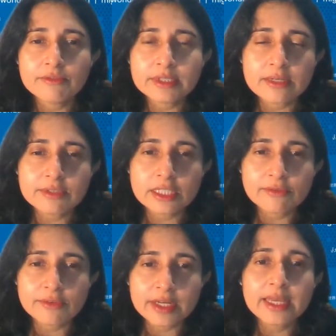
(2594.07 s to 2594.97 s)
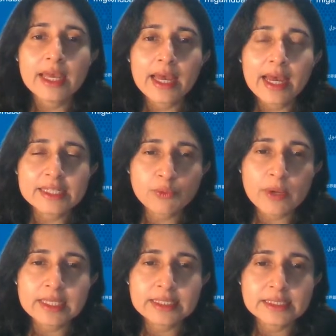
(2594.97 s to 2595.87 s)
for service delivery, as
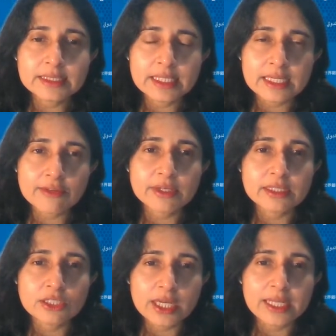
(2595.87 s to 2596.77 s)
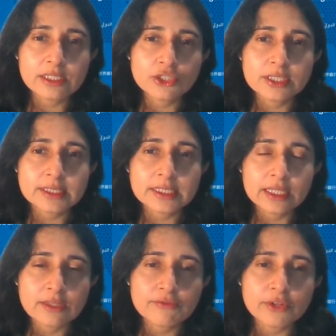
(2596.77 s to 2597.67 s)
well as significant challenges
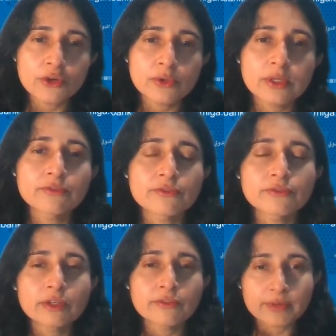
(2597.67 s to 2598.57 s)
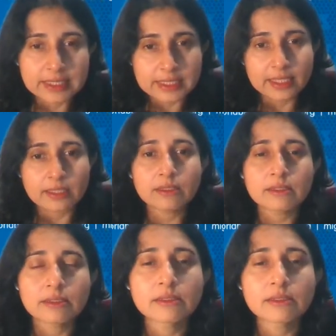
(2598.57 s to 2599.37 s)
in the flow of funding